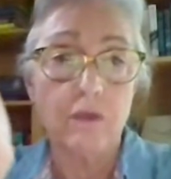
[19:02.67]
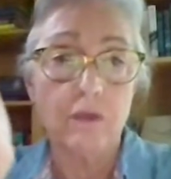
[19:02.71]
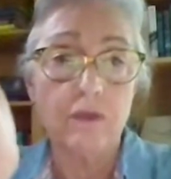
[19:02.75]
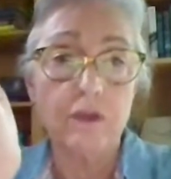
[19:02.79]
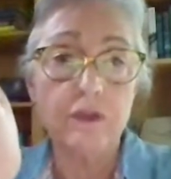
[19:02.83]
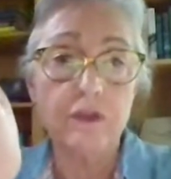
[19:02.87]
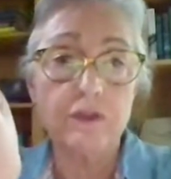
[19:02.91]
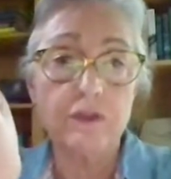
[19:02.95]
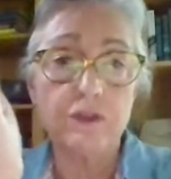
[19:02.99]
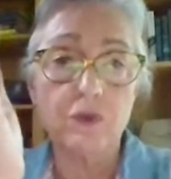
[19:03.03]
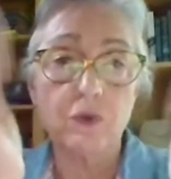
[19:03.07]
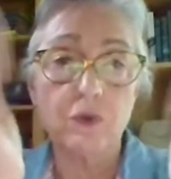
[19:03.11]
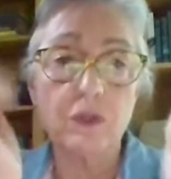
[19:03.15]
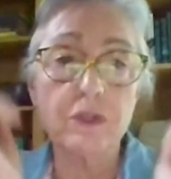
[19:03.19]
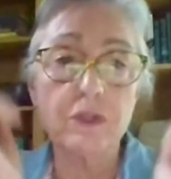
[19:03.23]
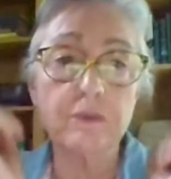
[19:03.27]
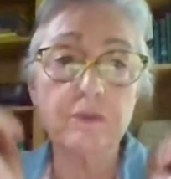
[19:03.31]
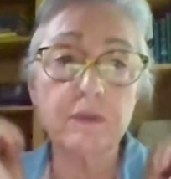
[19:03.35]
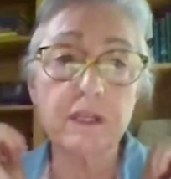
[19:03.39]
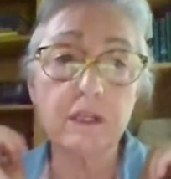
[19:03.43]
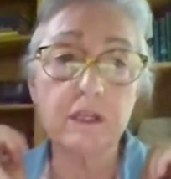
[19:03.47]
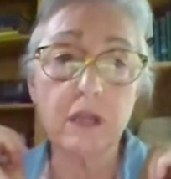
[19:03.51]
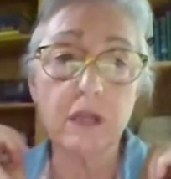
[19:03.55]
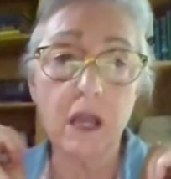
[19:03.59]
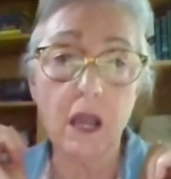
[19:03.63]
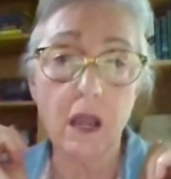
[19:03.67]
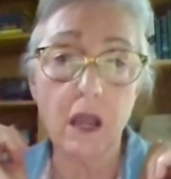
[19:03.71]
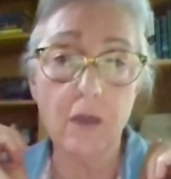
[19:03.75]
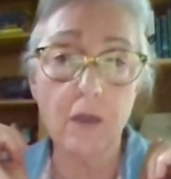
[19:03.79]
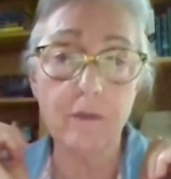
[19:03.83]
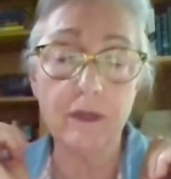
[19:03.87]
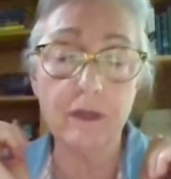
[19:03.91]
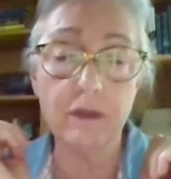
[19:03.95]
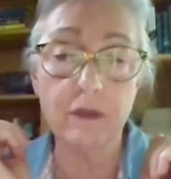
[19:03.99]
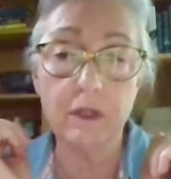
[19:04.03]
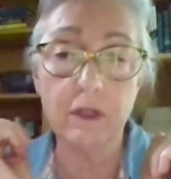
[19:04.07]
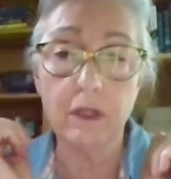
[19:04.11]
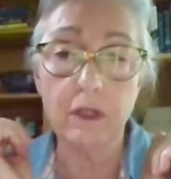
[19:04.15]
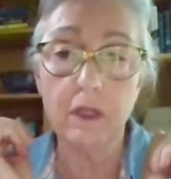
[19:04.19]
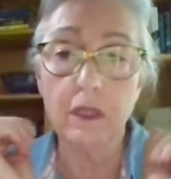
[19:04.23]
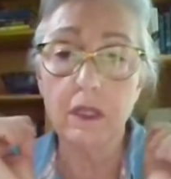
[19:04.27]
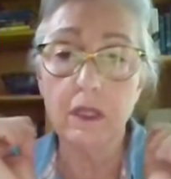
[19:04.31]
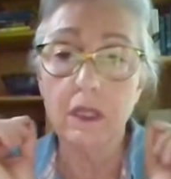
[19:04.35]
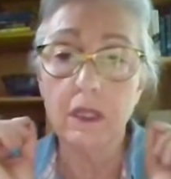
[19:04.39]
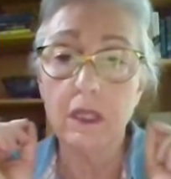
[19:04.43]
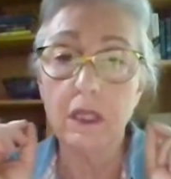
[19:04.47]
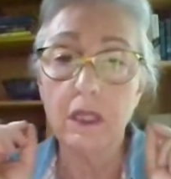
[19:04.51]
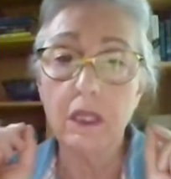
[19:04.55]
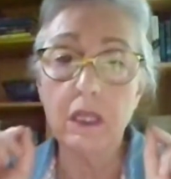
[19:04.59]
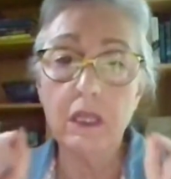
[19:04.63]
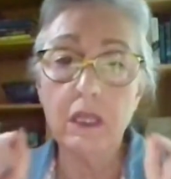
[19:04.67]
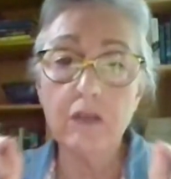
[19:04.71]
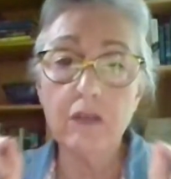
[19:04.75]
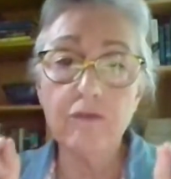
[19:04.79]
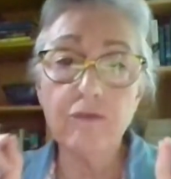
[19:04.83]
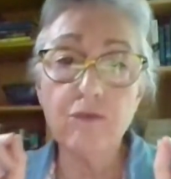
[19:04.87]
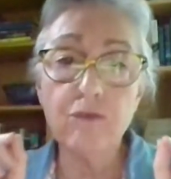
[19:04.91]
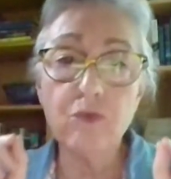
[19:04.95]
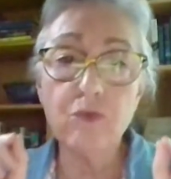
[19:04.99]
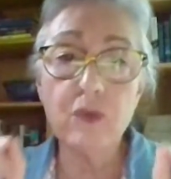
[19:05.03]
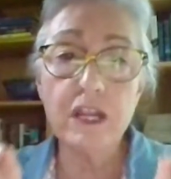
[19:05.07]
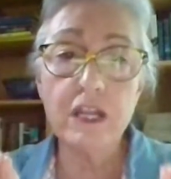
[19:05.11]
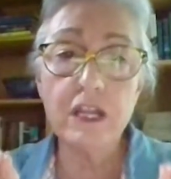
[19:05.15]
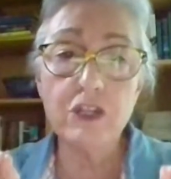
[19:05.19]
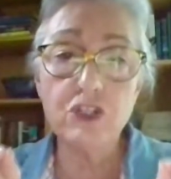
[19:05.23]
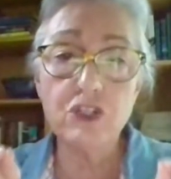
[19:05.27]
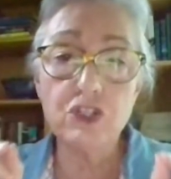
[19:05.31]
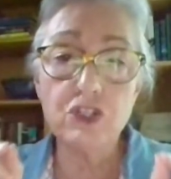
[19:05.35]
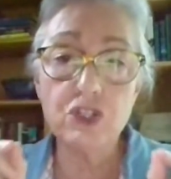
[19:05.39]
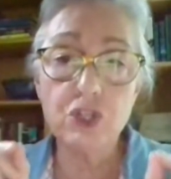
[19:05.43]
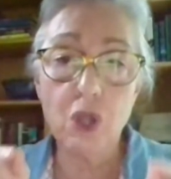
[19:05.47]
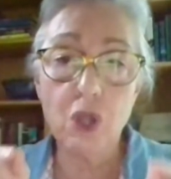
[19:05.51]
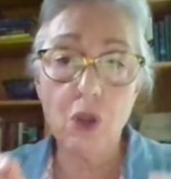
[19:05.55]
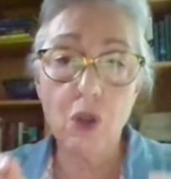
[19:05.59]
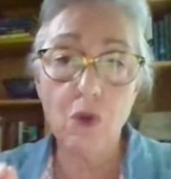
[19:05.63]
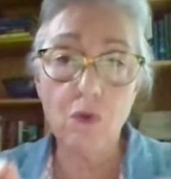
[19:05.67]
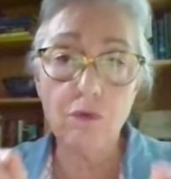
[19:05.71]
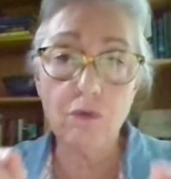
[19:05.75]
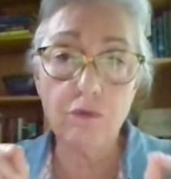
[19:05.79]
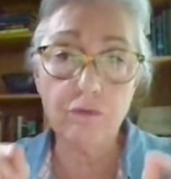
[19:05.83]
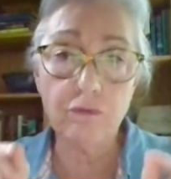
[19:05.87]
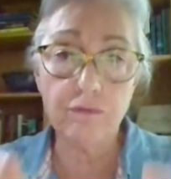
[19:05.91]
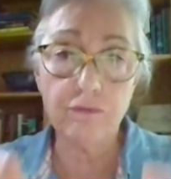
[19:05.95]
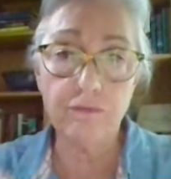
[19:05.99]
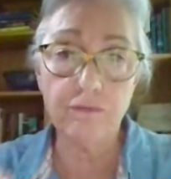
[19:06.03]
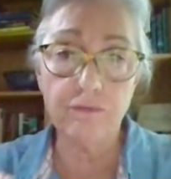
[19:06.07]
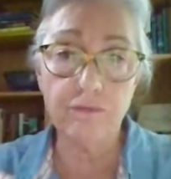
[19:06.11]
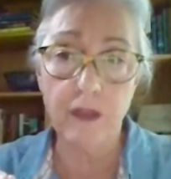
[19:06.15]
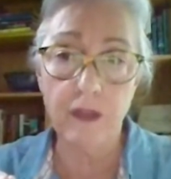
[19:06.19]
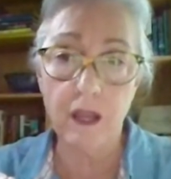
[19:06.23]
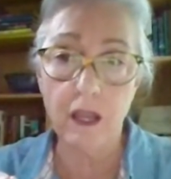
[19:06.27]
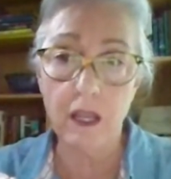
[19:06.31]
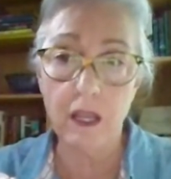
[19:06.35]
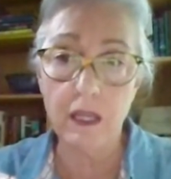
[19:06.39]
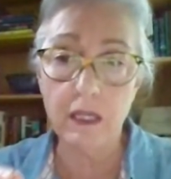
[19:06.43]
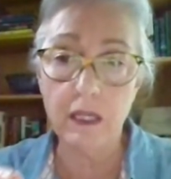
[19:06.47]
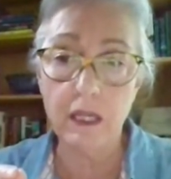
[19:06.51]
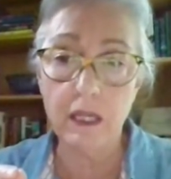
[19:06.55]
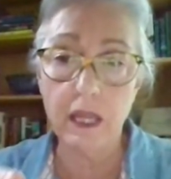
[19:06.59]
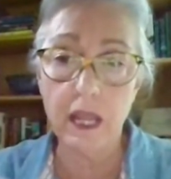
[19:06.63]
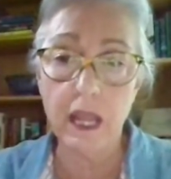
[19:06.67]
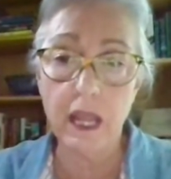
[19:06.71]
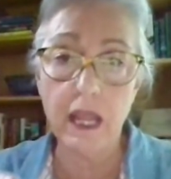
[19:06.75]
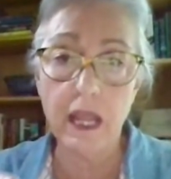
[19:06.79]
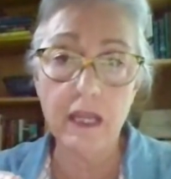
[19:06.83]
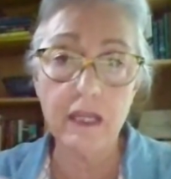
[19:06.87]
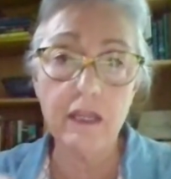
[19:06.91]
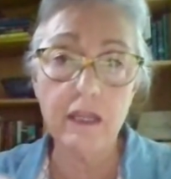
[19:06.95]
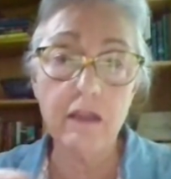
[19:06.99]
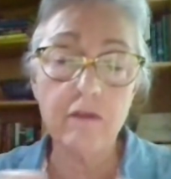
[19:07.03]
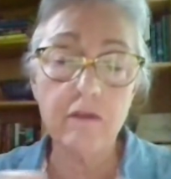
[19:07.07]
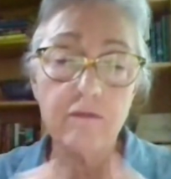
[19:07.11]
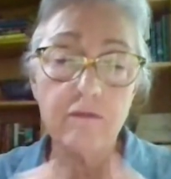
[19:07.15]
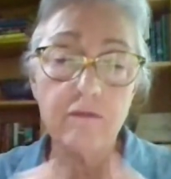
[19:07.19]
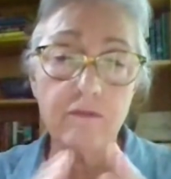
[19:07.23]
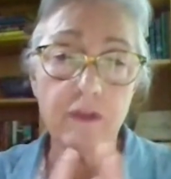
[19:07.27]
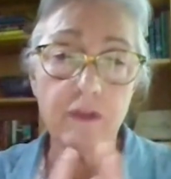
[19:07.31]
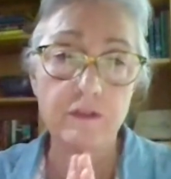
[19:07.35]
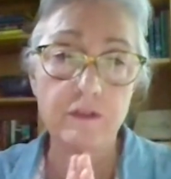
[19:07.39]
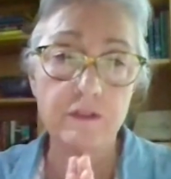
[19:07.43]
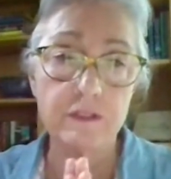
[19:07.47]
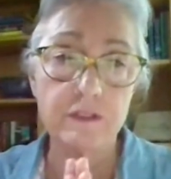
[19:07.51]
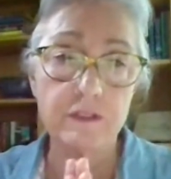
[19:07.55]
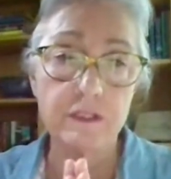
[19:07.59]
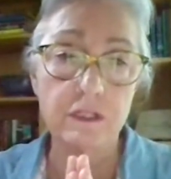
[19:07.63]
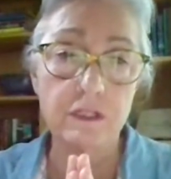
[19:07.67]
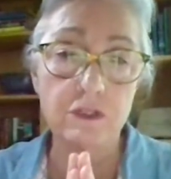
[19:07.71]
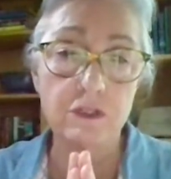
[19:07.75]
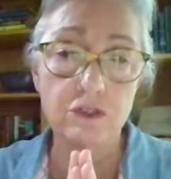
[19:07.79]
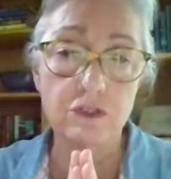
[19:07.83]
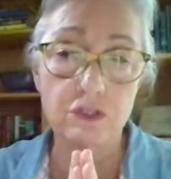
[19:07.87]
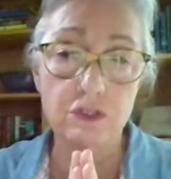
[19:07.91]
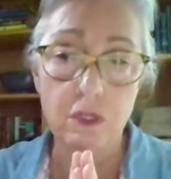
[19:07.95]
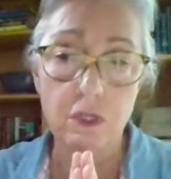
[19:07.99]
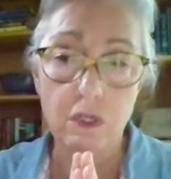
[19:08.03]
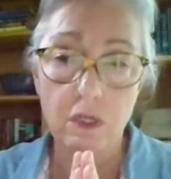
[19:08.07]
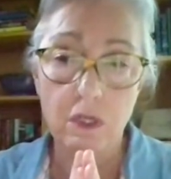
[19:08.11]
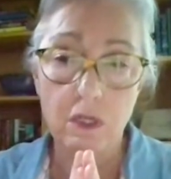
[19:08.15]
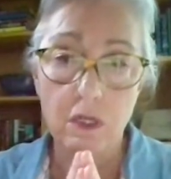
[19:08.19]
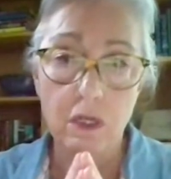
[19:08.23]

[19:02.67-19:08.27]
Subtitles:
that it's going to be common. If we don't find any vestige